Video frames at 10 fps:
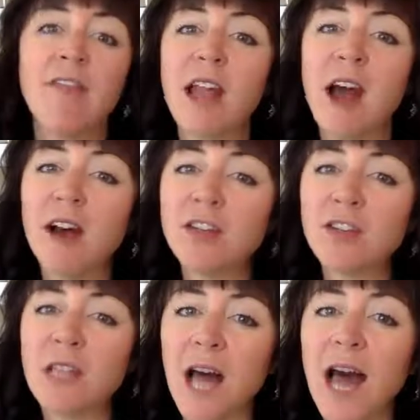that
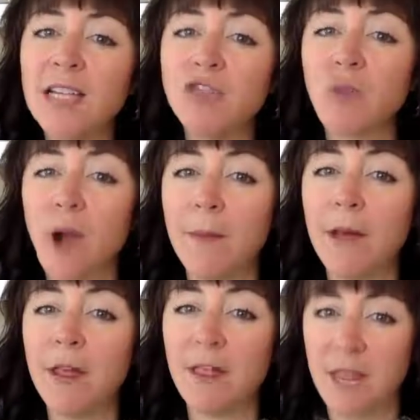underlie
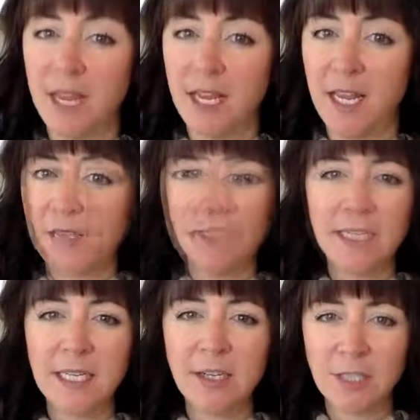drama thinking.
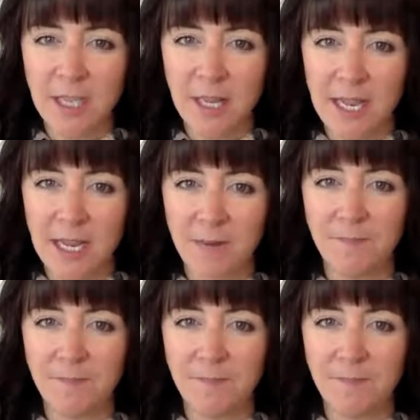Here's the thing.